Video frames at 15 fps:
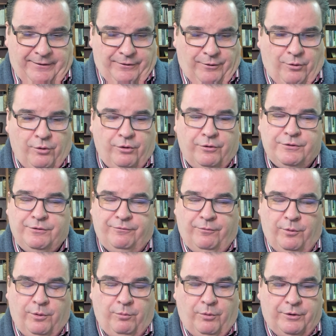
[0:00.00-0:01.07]
The horrors of
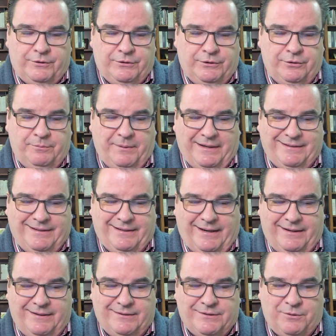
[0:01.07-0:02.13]
World War II made
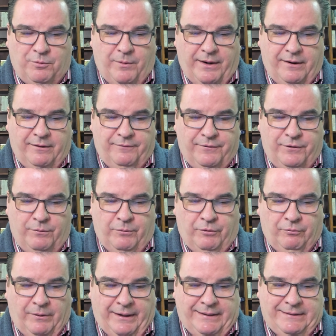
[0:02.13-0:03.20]
Canadians aware of
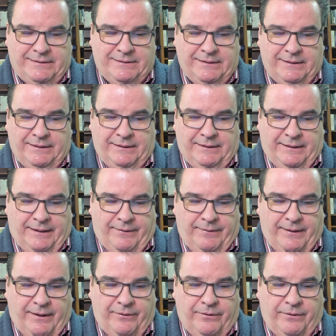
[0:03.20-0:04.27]
human rights
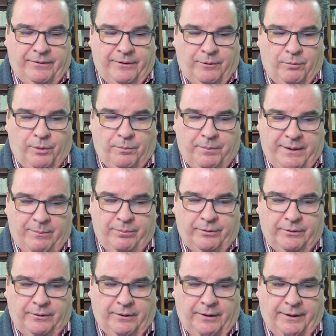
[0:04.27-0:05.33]
and that there were
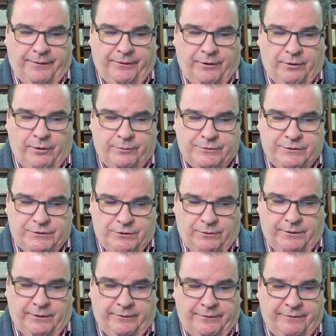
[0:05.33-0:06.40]
people on their own
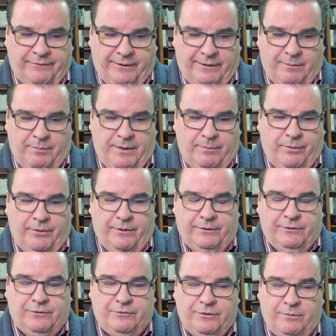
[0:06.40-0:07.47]
soil, the very people who
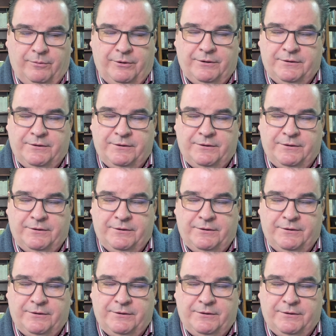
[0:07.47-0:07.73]
had contributed